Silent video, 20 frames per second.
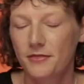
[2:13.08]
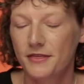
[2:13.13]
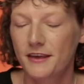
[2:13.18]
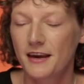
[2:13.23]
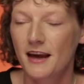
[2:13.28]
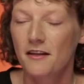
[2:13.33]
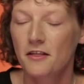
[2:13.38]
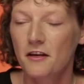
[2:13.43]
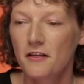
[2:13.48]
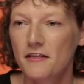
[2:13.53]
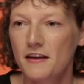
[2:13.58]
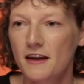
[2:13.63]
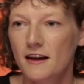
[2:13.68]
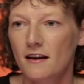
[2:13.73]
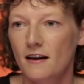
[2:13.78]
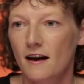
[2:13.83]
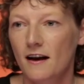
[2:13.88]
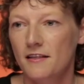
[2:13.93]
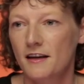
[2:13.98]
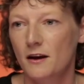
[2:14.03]
The other
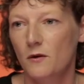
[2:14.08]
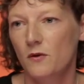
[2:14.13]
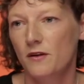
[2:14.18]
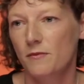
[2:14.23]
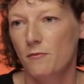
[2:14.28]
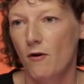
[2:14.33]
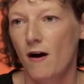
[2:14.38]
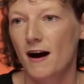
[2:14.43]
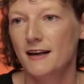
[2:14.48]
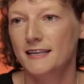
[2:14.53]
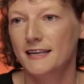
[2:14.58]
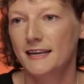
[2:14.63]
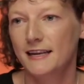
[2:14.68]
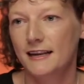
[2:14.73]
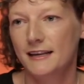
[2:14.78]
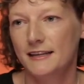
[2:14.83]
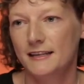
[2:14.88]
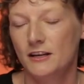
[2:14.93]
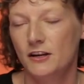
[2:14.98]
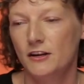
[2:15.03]
thing I think with pricing
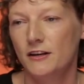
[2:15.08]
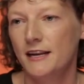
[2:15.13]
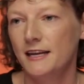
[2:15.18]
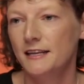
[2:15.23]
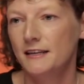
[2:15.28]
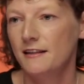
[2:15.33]
is that you need